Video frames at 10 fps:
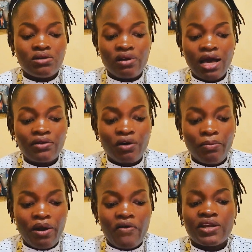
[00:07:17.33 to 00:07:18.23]
Blood
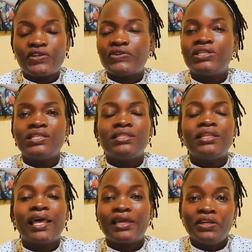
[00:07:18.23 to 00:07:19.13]
operation,
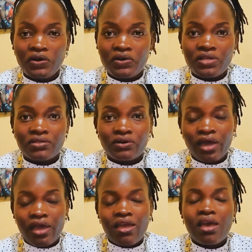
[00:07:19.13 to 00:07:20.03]
like noise.
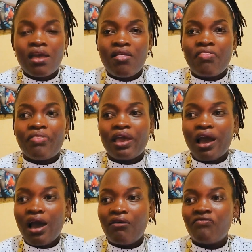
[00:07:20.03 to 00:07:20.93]
Okay, they
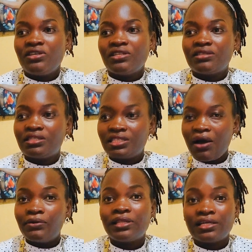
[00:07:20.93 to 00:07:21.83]
have this
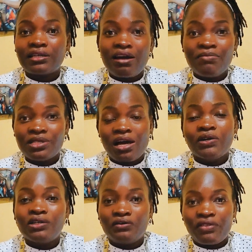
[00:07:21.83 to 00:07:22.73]
sound that comes
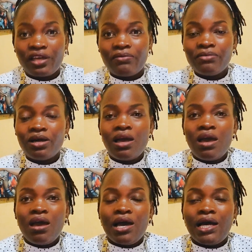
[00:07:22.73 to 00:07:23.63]
out of them,
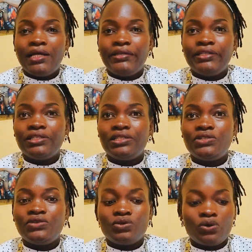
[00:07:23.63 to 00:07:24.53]
and
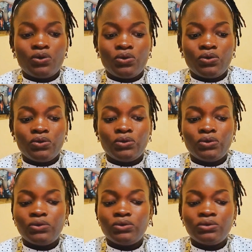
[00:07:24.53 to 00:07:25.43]
you
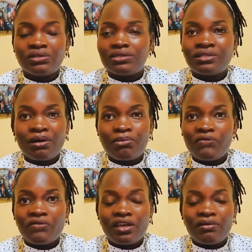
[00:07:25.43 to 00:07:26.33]
know, some
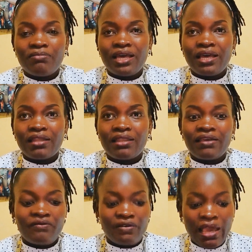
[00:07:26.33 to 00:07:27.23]
of them, like
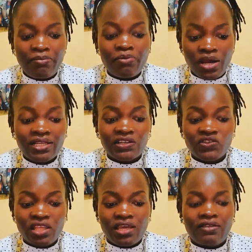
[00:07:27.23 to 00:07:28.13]
they vibrate.
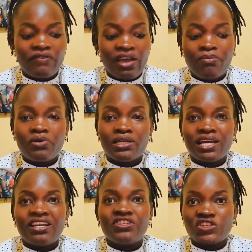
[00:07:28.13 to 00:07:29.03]
Actually, they
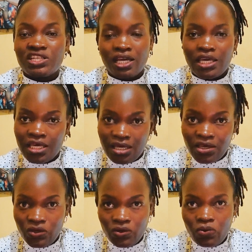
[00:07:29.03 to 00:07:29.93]
vibrate and
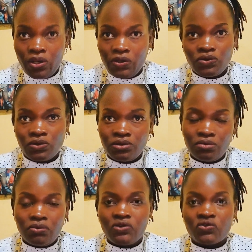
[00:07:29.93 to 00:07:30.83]
shake, you know, when
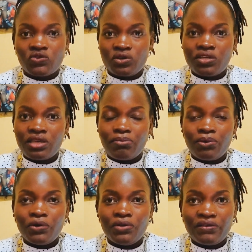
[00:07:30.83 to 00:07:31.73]
you switch
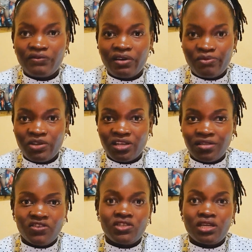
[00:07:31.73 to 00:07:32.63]
them on, they vibrate
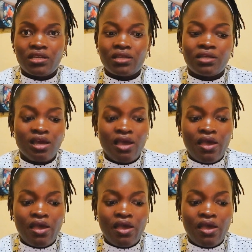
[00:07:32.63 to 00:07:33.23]
and shake.